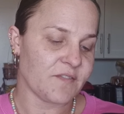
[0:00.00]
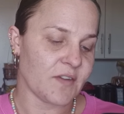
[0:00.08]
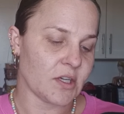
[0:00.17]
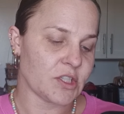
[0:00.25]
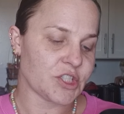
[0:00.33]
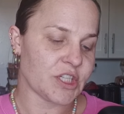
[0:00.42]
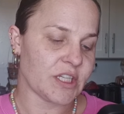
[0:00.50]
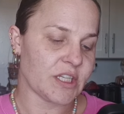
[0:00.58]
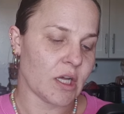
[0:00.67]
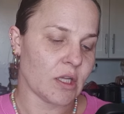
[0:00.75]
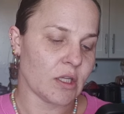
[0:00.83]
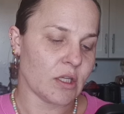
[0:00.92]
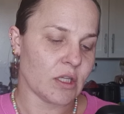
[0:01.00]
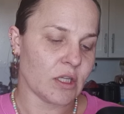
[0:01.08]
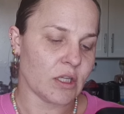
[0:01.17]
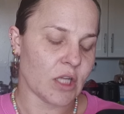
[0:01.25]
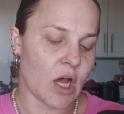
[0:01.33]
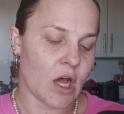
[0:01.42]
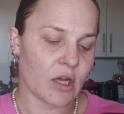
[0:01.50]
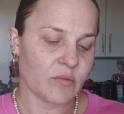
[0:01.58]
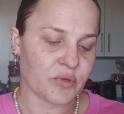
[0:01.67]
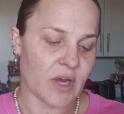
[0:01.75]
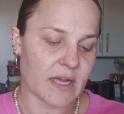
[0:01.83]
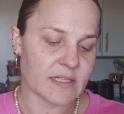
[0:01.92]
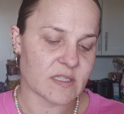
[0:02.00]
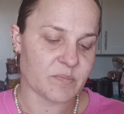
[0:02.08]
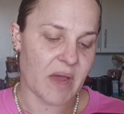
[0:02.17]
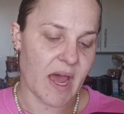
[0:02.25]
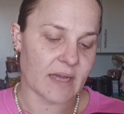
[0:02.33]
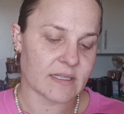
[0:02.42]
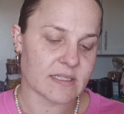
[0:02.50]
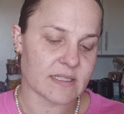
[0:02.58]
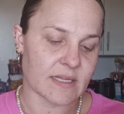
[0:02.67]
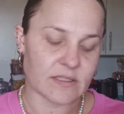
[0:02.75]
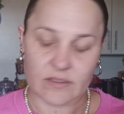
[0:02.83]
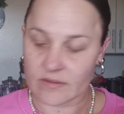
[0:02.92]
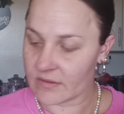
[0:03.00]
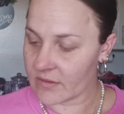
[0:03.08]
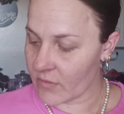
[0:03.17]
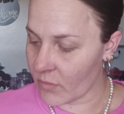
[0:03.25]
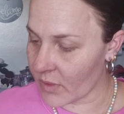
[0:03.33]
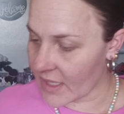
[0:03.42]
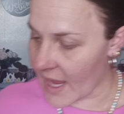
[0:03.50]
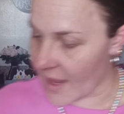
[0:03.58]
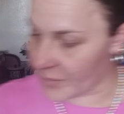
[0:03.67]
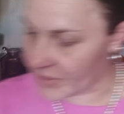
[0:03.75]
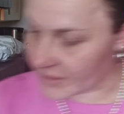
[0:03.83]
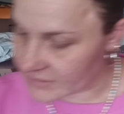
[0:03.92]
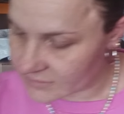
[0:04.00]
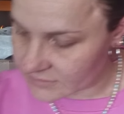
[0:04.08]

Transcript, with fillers: function, long press back sent. What happened?